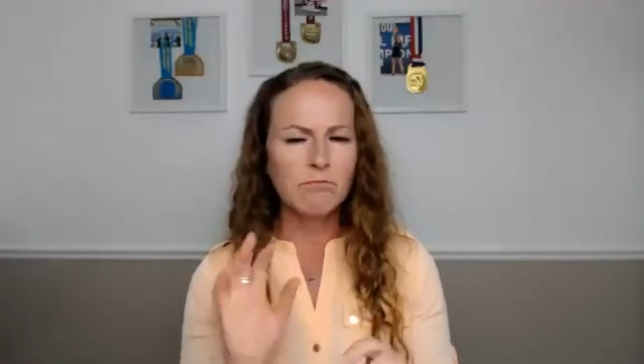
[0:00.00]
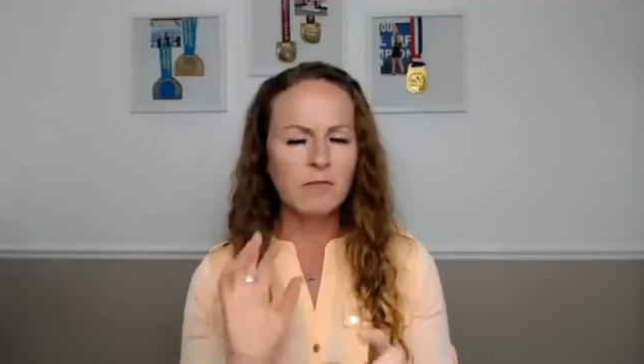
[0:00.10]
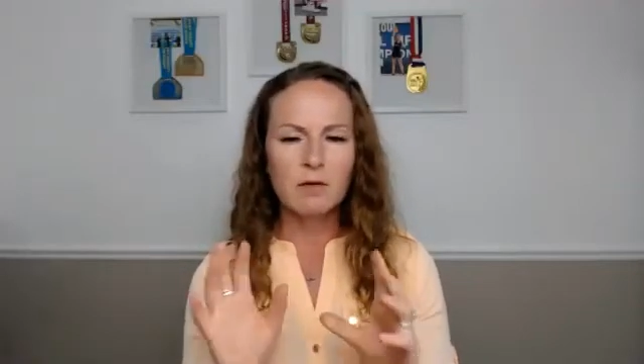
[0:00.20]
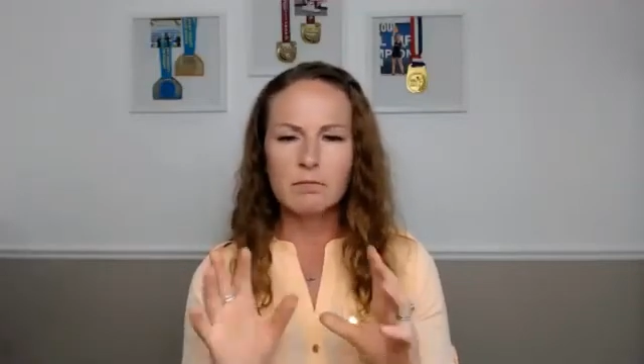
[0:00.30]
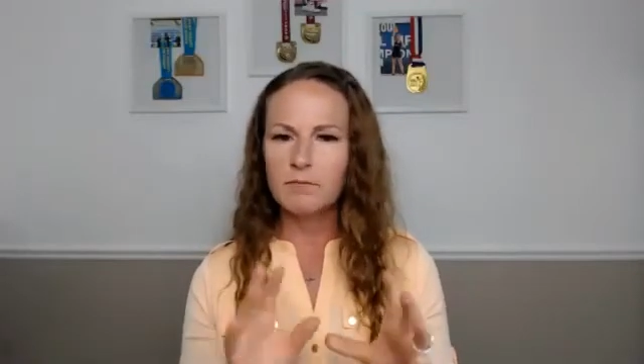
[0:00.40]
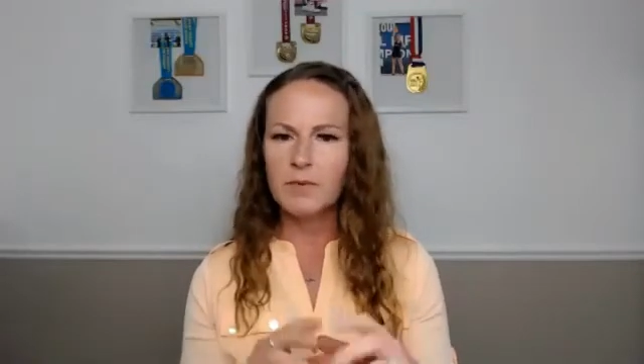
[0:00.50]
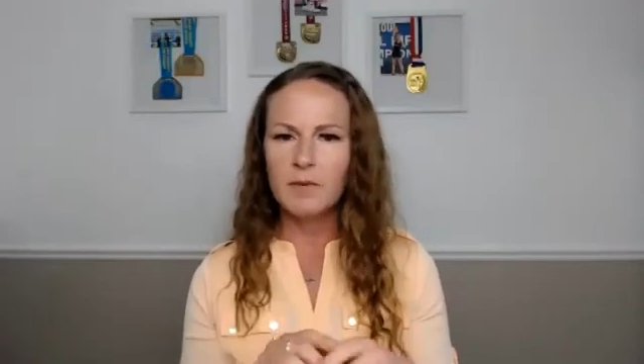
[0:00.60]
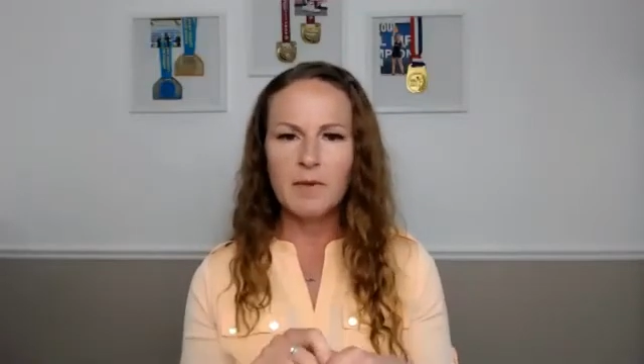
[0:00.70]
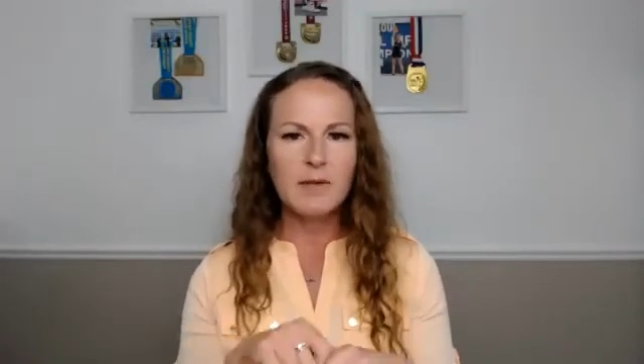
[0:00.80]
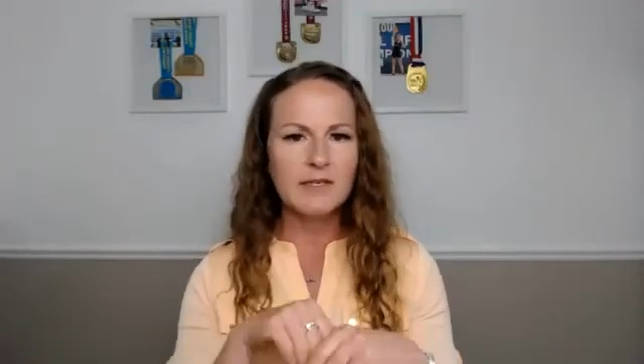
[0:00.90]
you know,
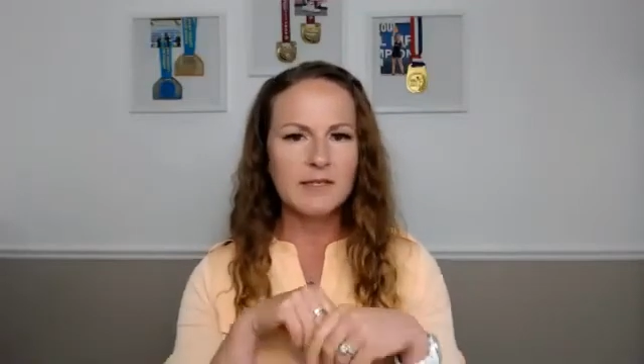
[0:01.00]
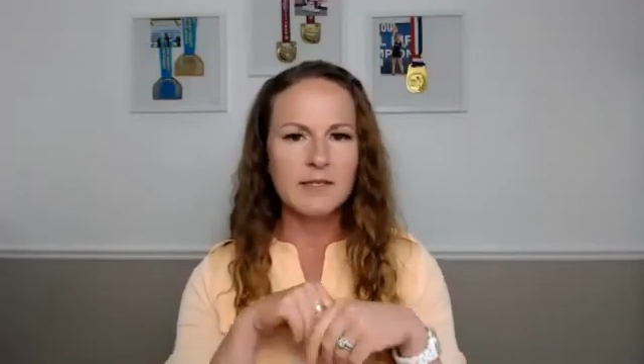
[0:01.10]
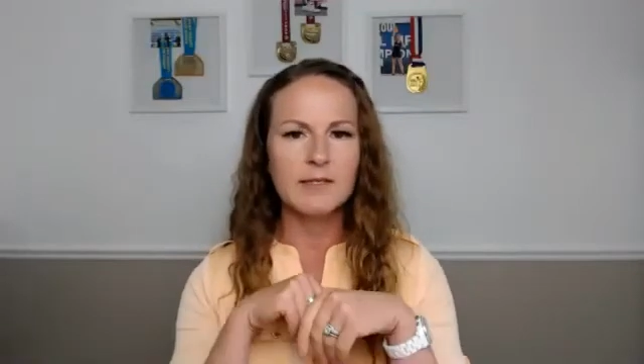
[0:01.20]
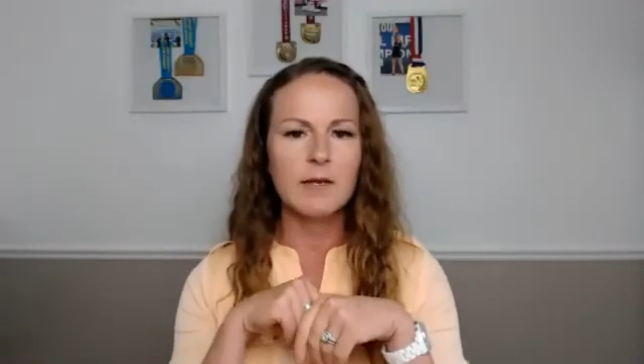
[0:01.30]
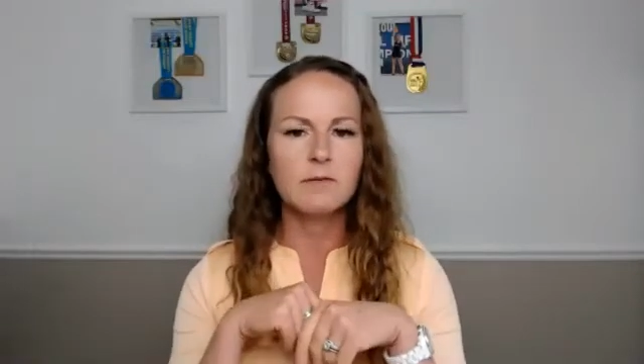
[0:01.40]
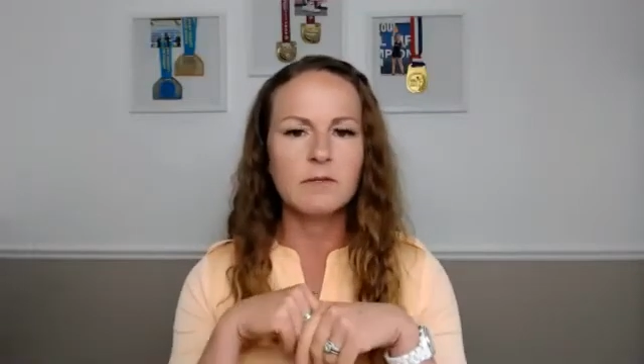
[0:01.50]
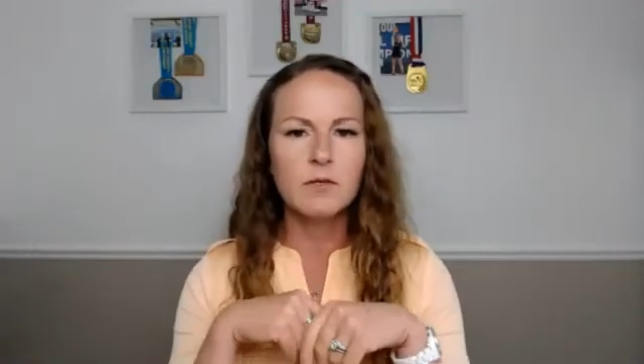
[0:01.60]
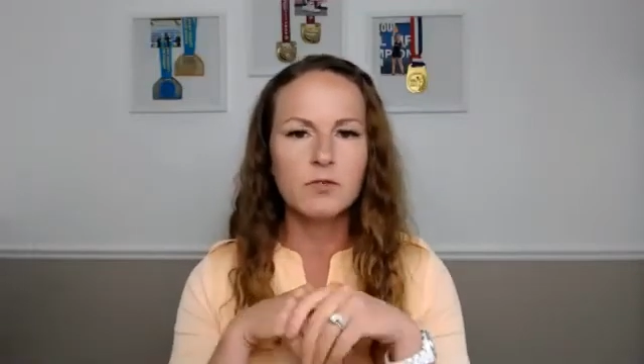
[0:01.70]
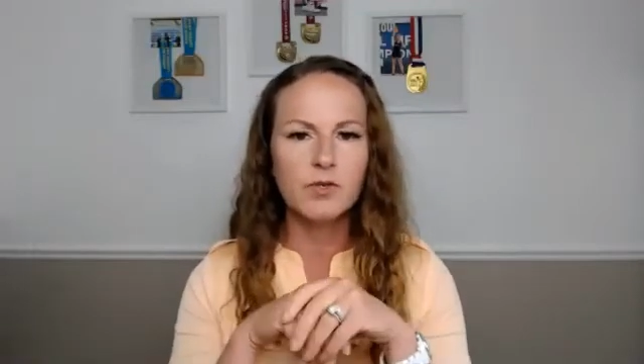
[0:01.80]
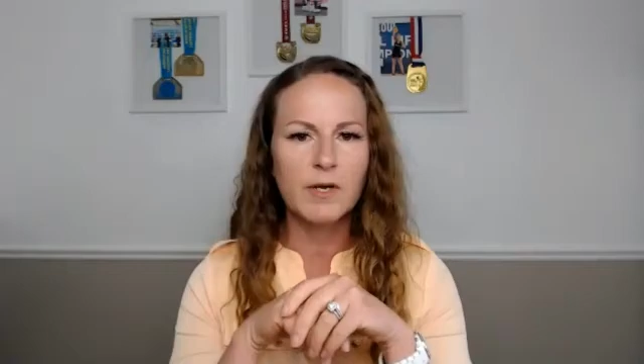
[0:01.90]
maybe a 6-ounce
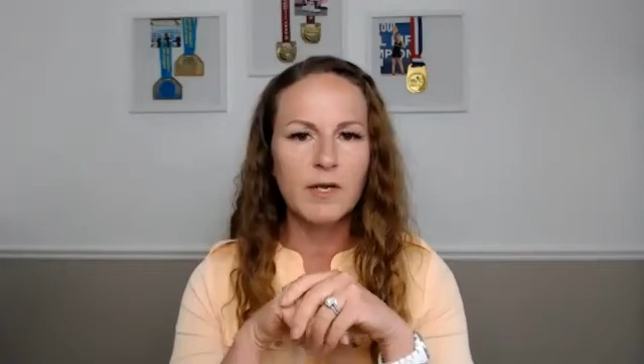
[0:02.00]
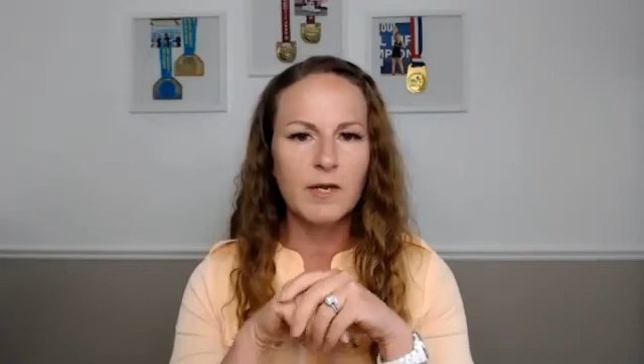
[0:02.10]
little drink,